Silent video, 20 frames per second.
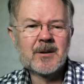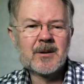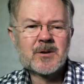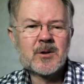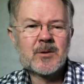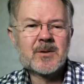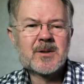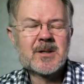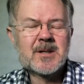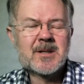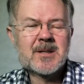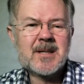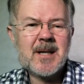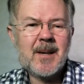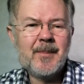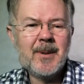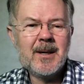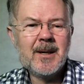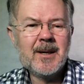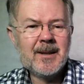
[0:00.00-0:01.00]
sort of
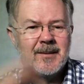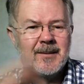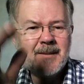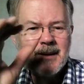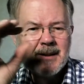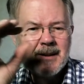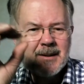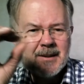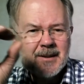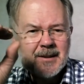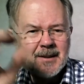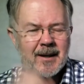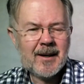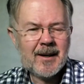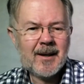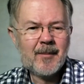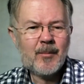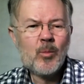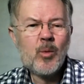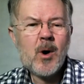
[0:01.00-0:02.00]
steppy
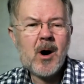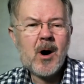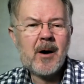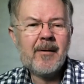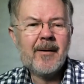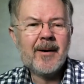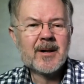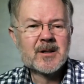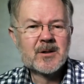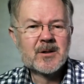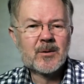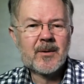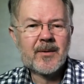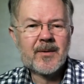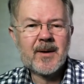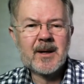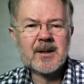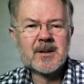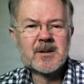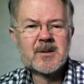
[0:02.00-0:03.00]
moire sort of
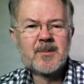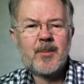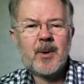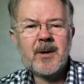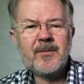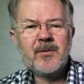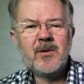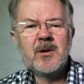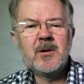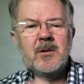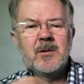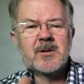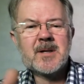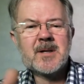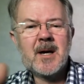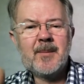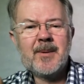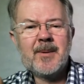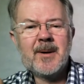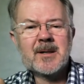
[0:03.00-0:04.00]
things. But if you use
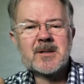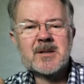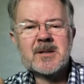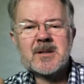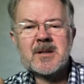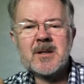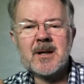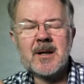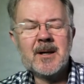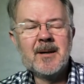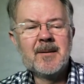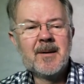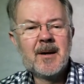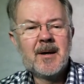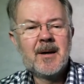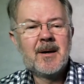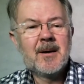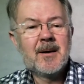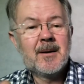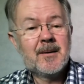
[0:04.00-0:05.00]
APS-C,
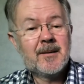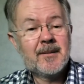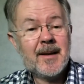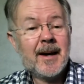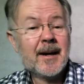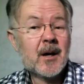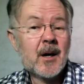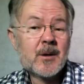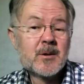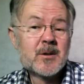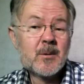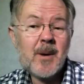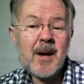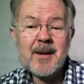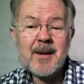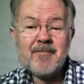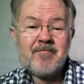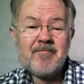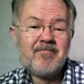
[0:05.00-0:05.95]
that goes away.